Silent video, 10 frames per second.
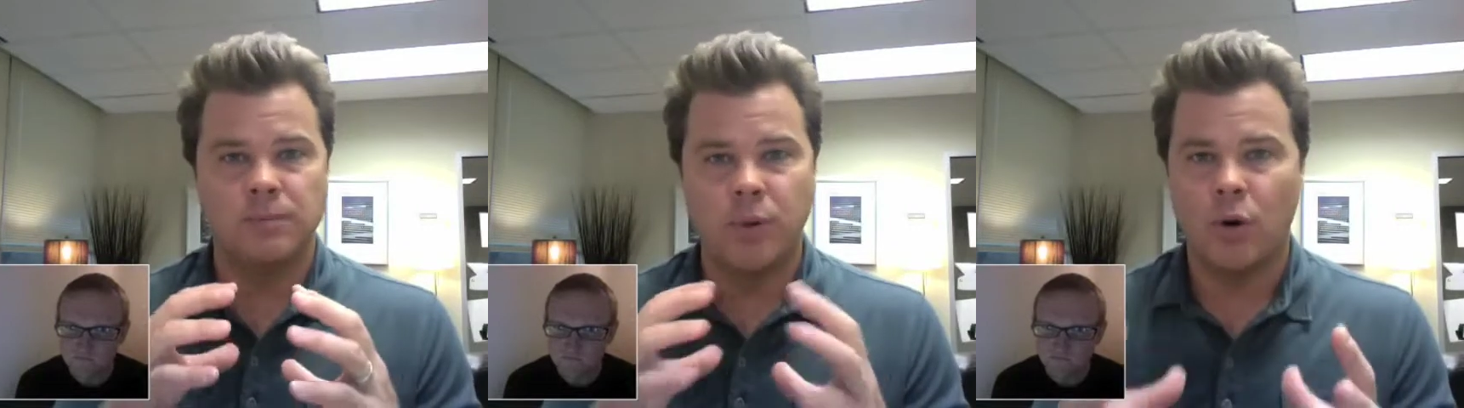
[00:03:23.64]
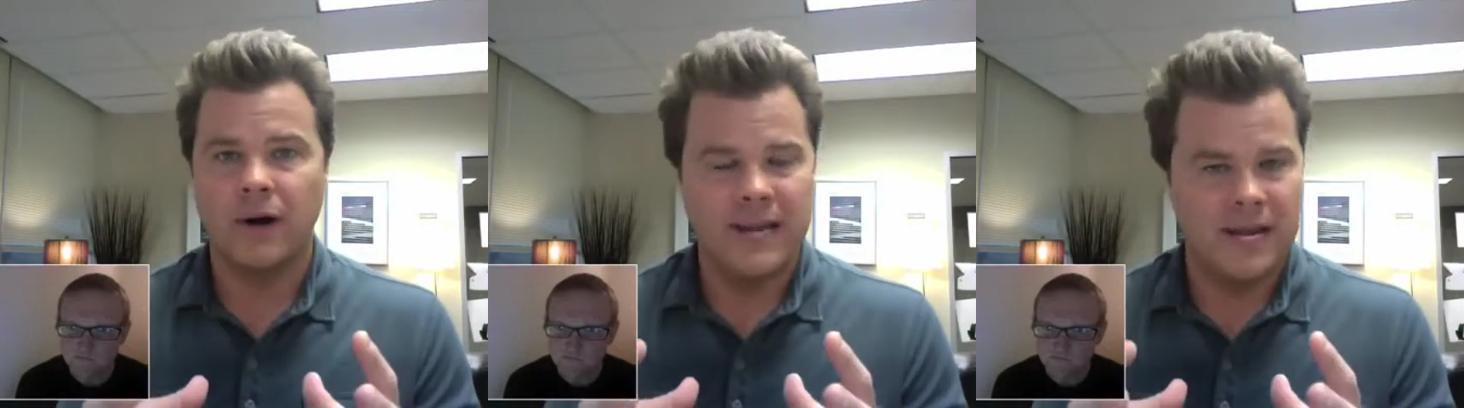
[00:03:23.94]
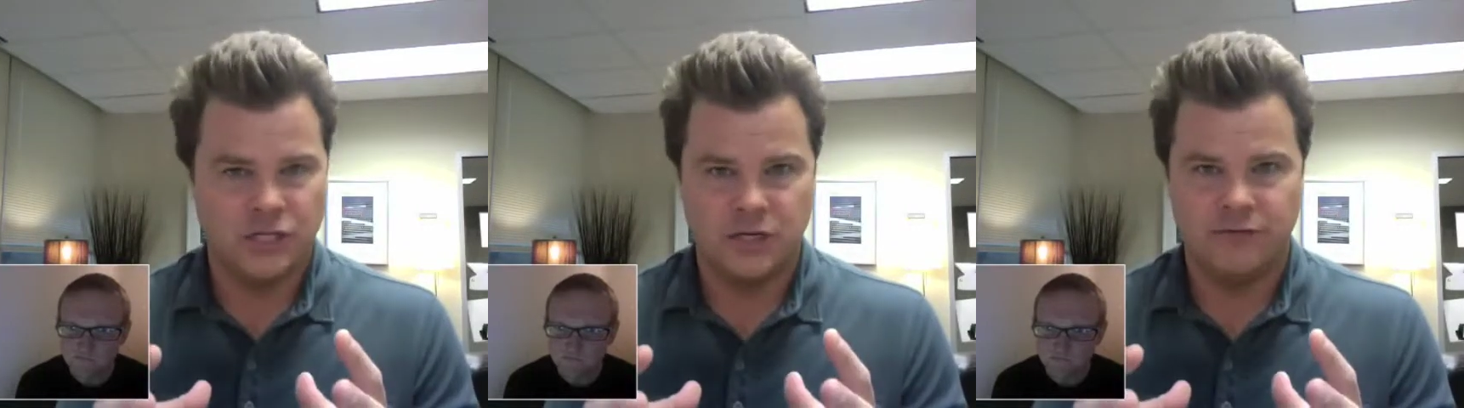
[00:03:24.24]
Speaker 1: important
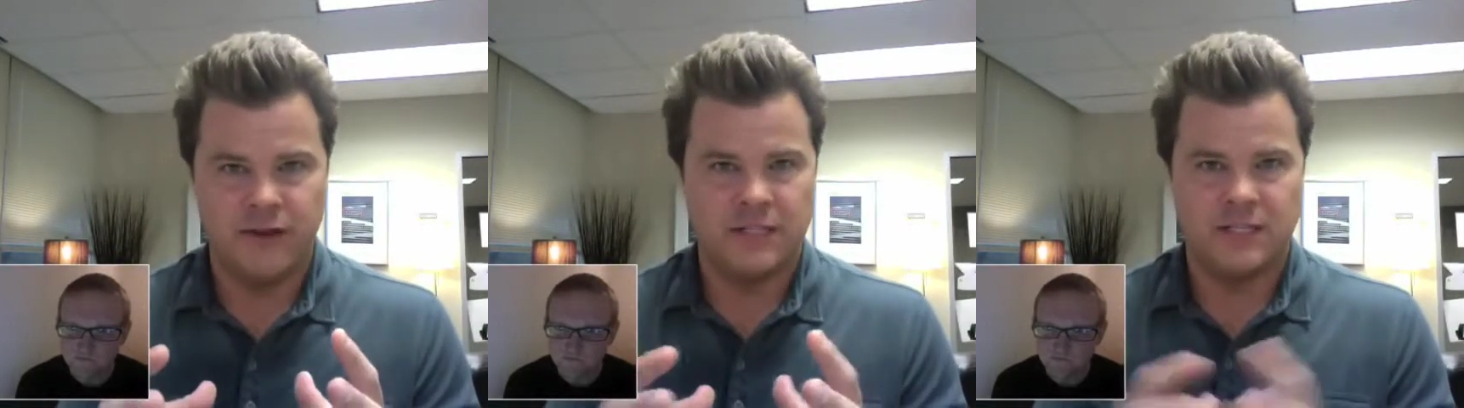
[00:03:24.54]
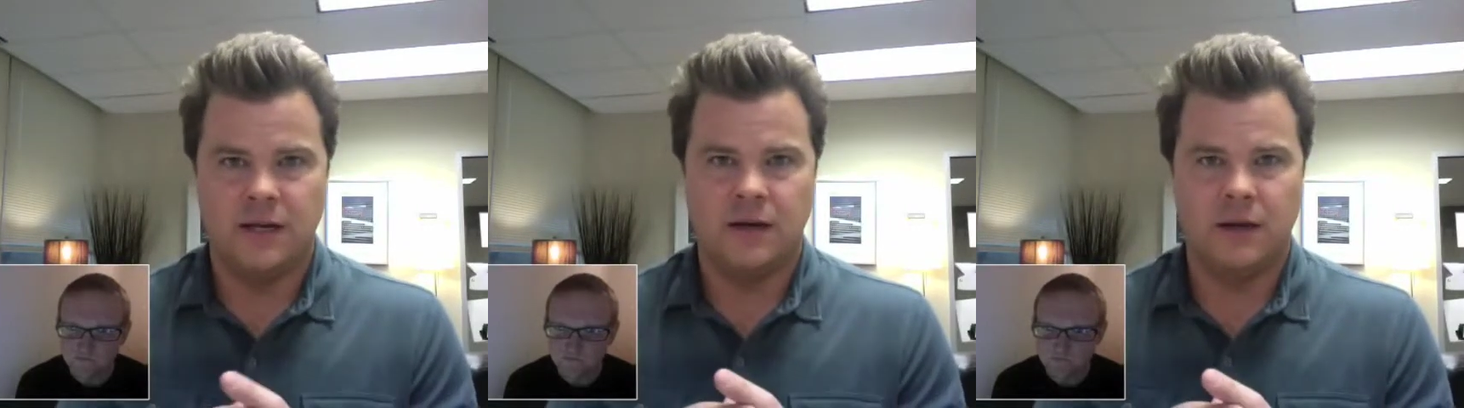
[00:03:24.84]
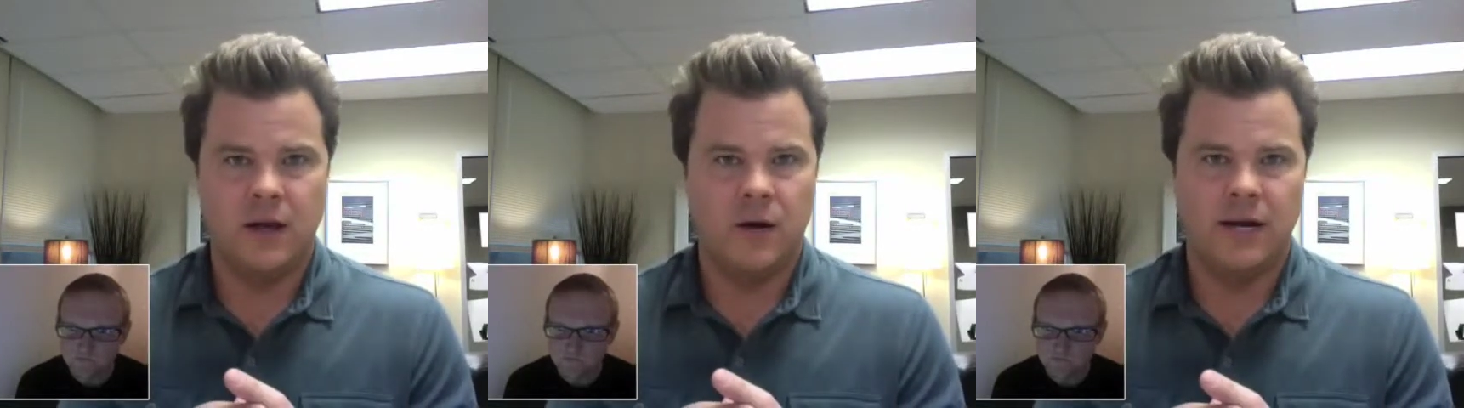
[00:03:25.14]
issue
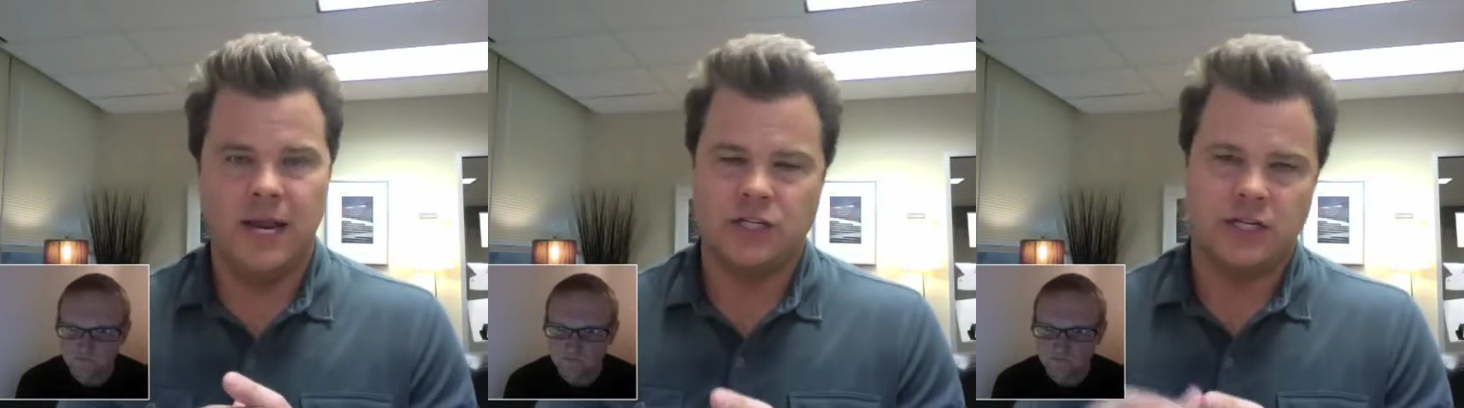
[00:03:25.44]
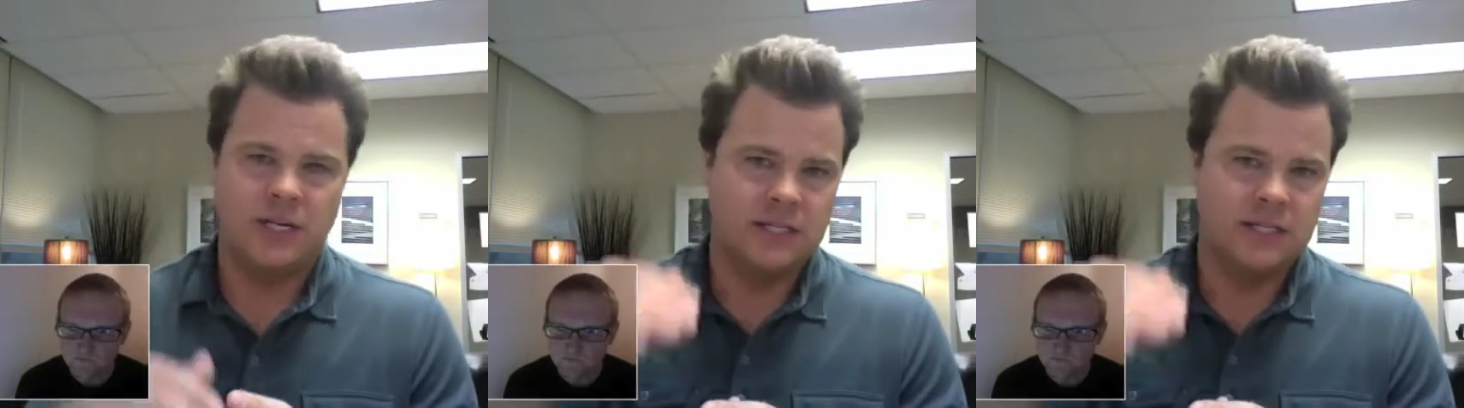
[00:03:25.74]
facing, our nation?